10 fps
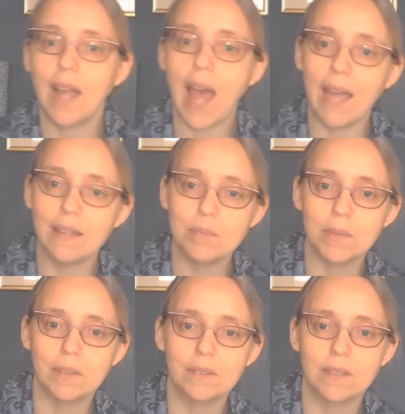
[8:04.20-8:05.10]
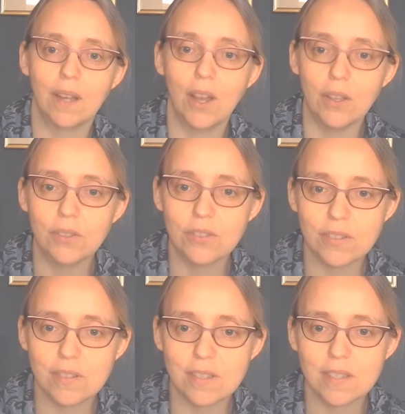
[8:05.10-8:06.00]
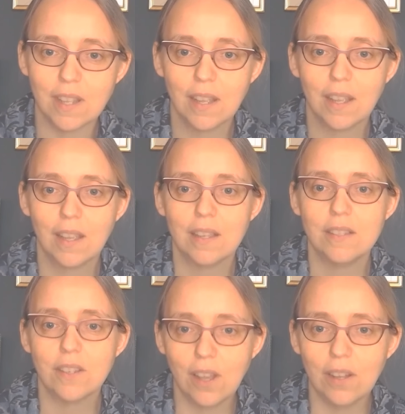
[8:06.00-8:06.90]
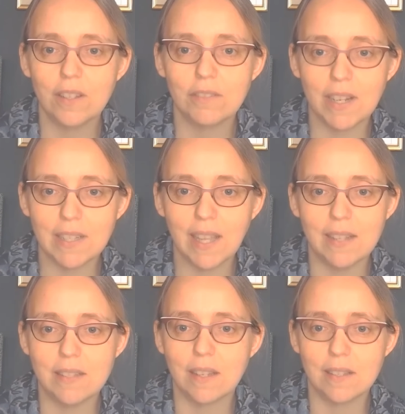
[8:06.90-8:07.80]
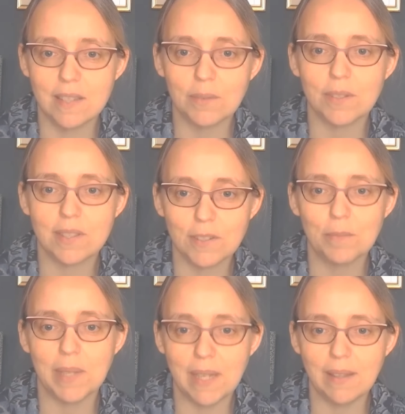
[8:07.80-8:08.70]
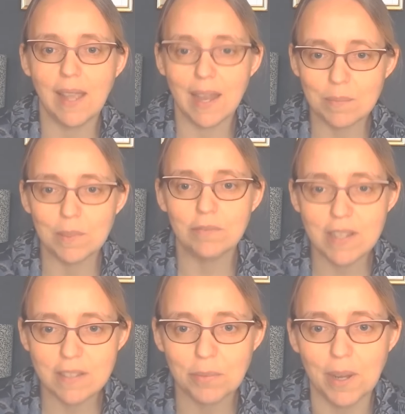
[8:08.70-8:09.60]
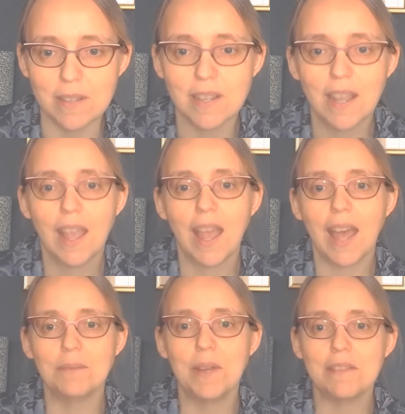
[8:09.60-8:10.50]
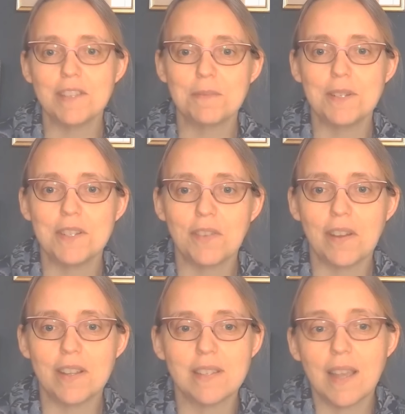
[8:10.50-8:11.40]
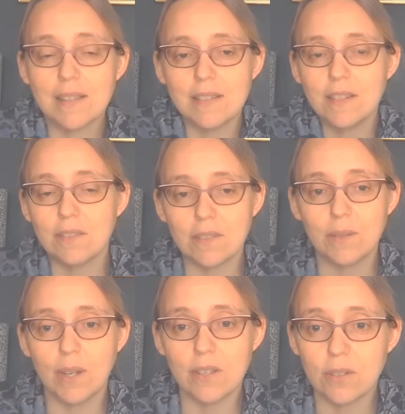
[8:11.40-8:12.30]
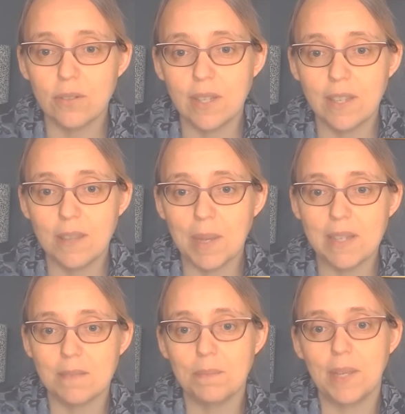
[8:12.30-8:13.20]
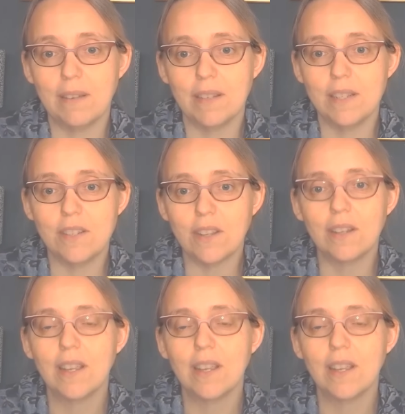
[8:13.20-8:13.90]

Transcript: animal hosts, you can't eradicate it because it will still be in the animal reservoirs and with a respiratory virus that has you know quite a short incubation period you can't